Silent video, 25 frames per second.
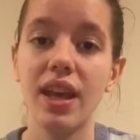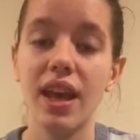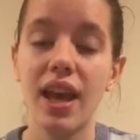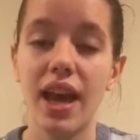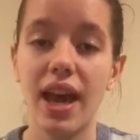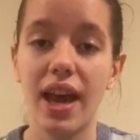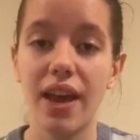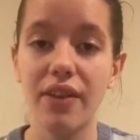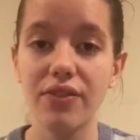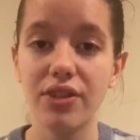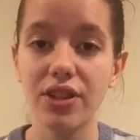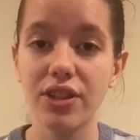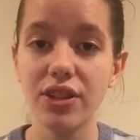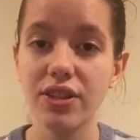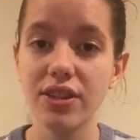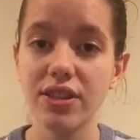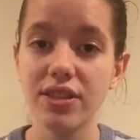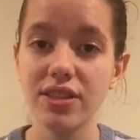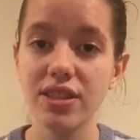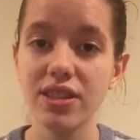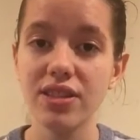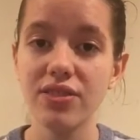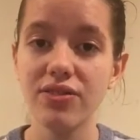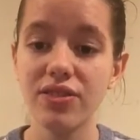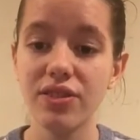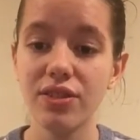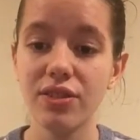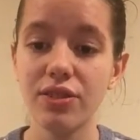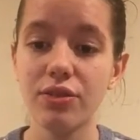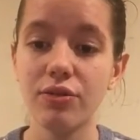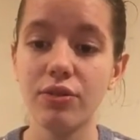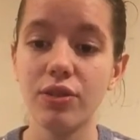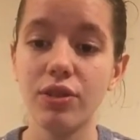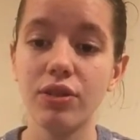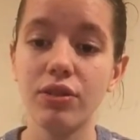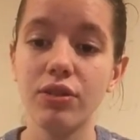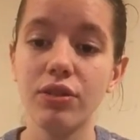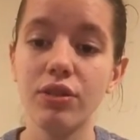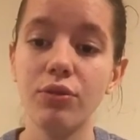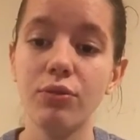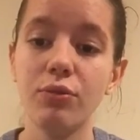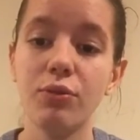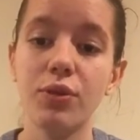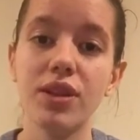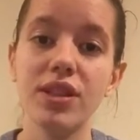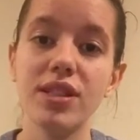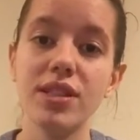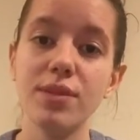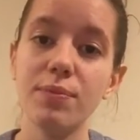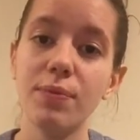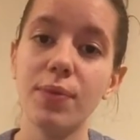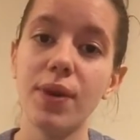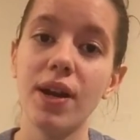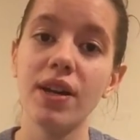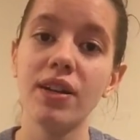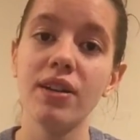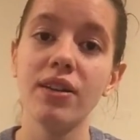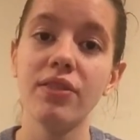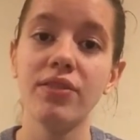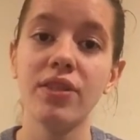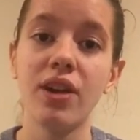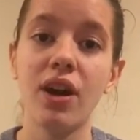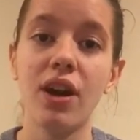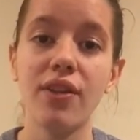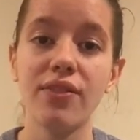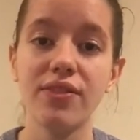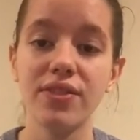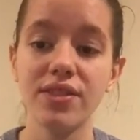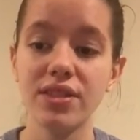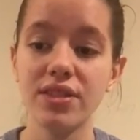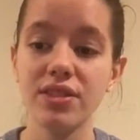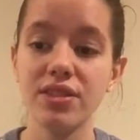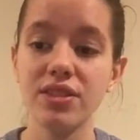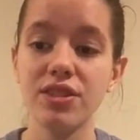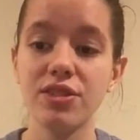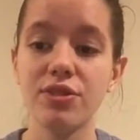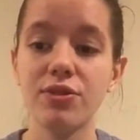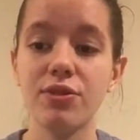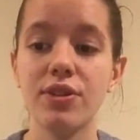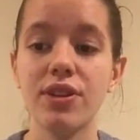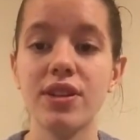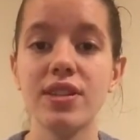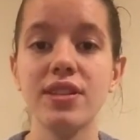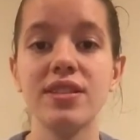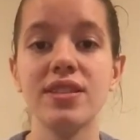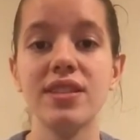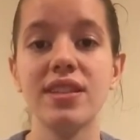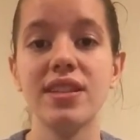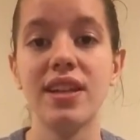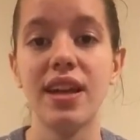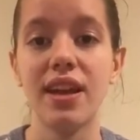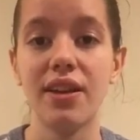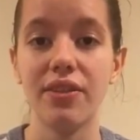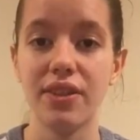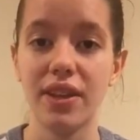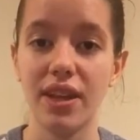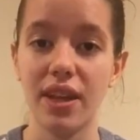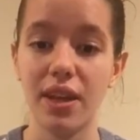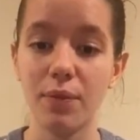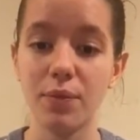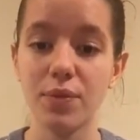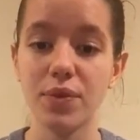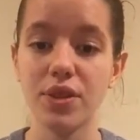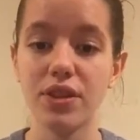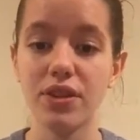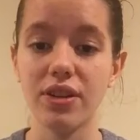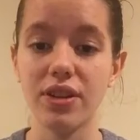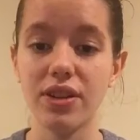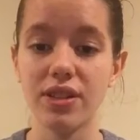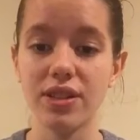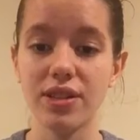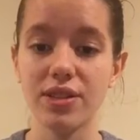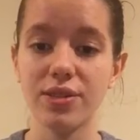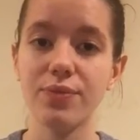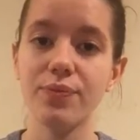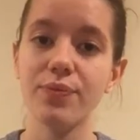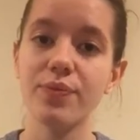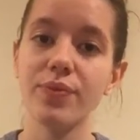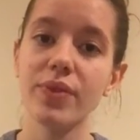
After Chris's funeral, word spread of the officers' stories and how they helped Chris.